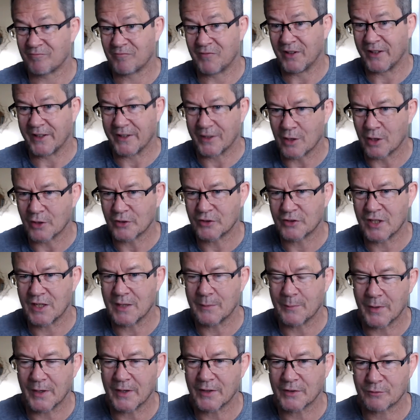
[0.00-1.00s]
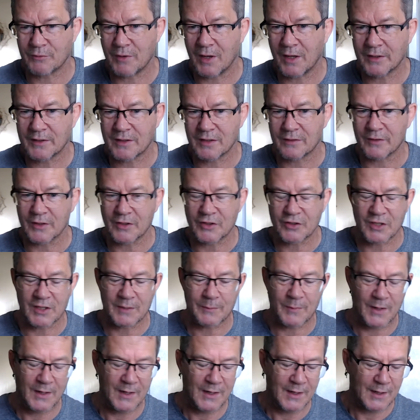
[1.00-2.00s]
really not cheap, but it's relatively
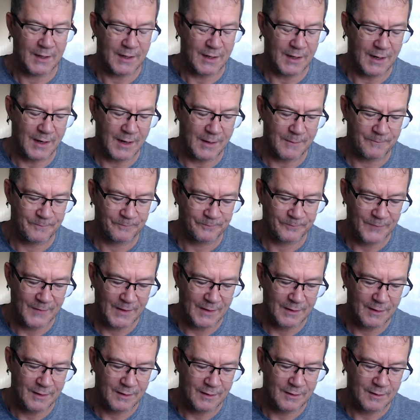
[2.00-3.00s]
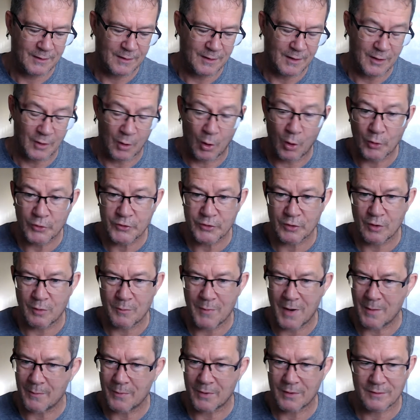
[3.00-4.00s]
cheap. And also
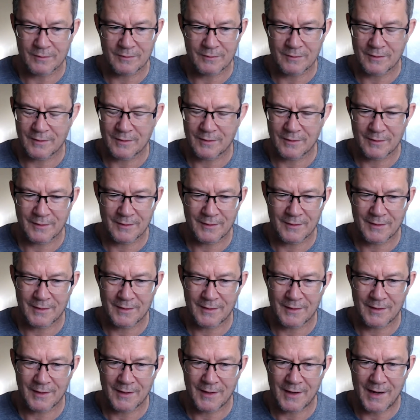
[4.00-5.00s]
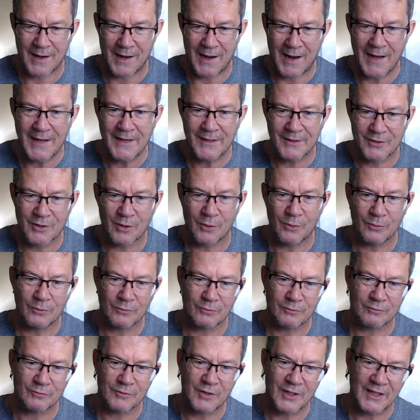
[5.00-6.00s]
remember, I don't
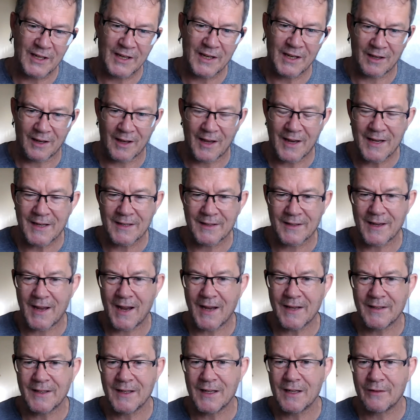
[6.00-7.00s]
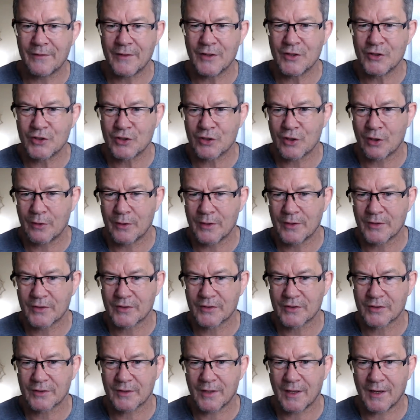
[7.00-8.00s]
really like the idea of
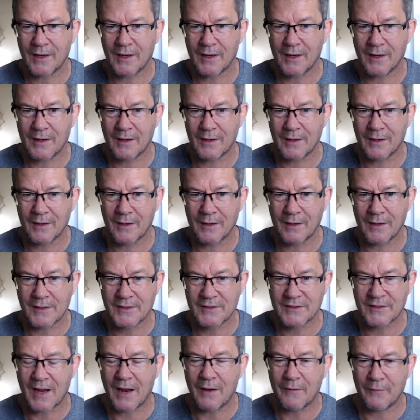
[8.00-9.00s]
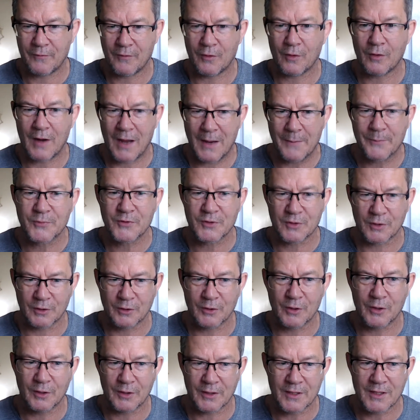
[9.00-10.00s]
insurance, except for
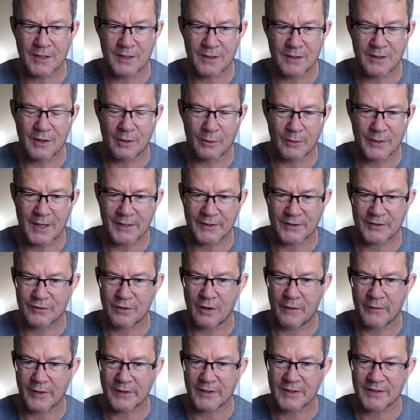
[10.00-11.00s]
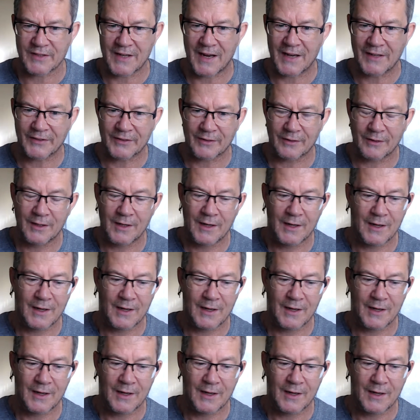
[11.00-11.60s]
absolutely, catastrophic disaster.